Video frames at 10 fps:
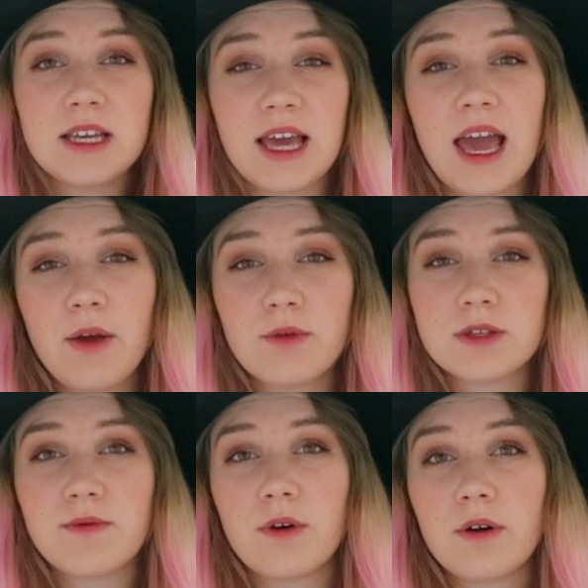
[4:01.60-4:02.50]
the cake
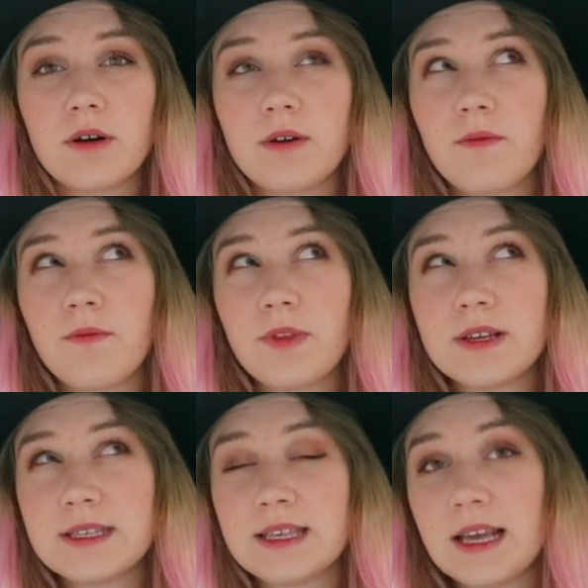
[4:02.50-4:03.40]
was for
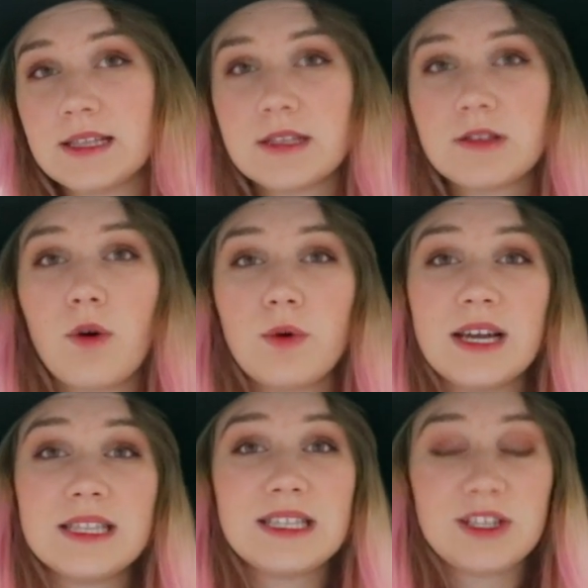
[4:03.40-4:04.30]
6, so
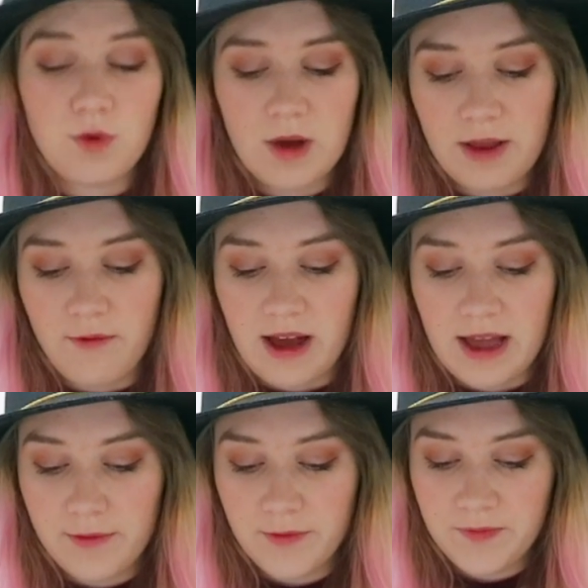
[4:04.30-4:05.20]
that's
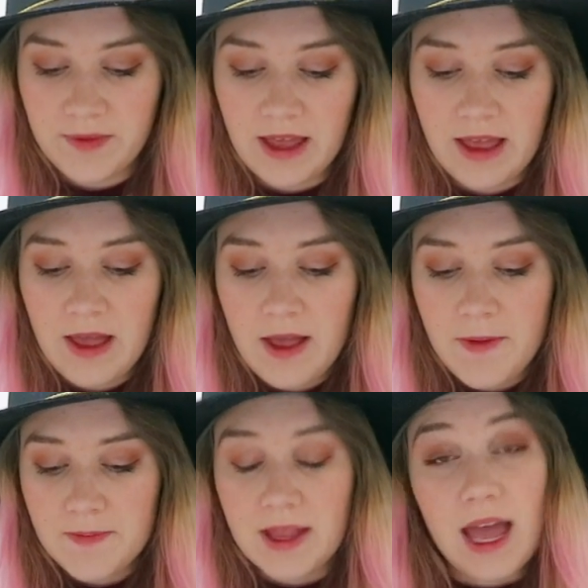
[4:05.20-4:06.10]
25.
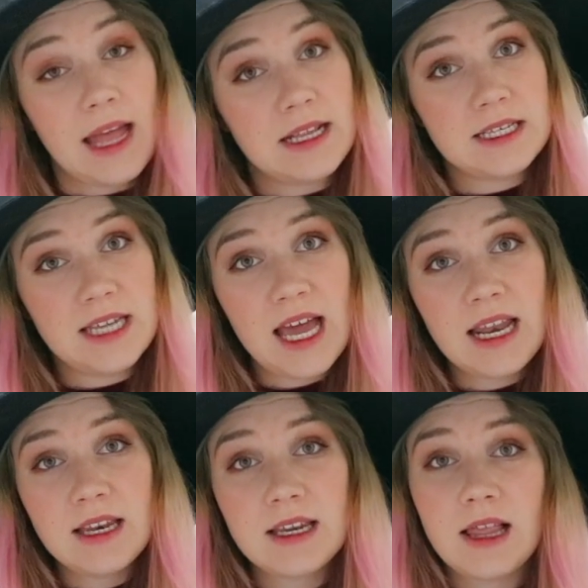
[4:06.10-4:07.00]
And
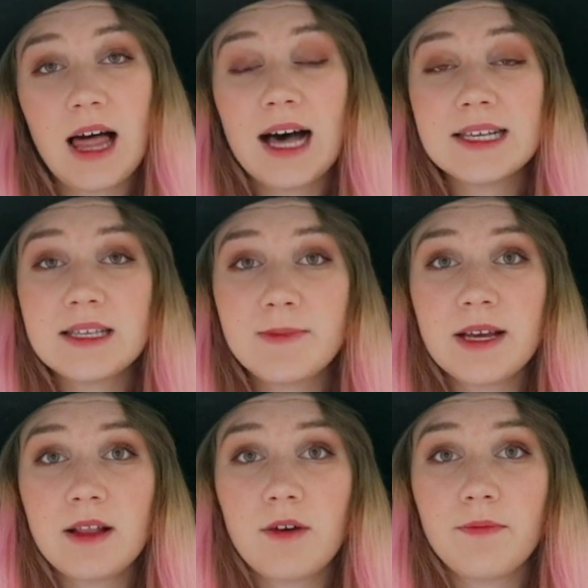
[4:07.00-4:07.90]
then the last
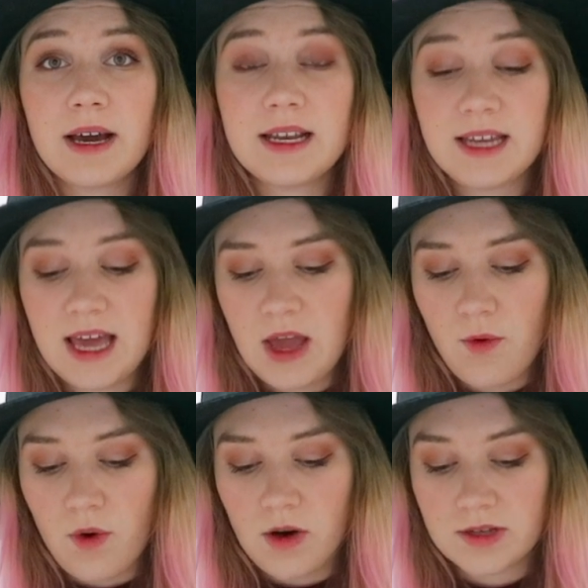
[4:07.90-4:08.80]
meal of my day
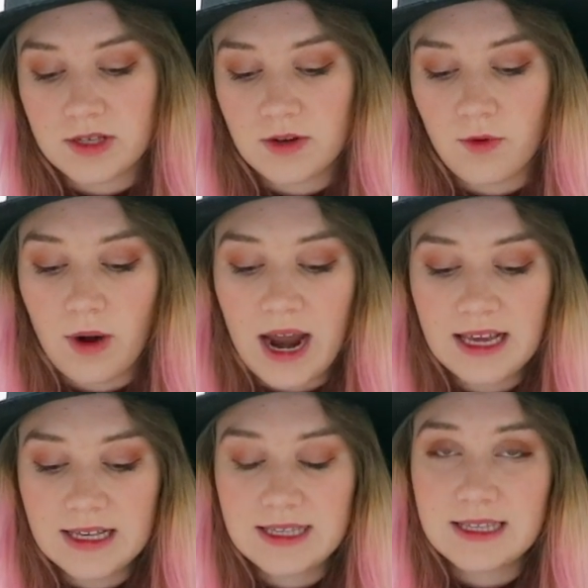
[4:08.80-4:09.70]
was
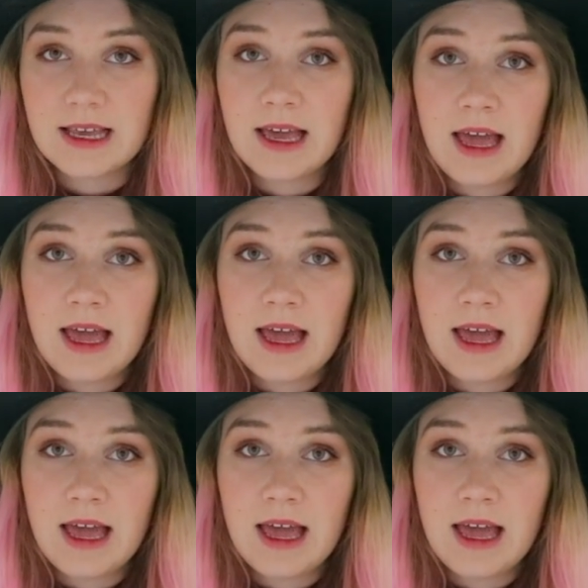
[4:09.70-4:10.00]
rice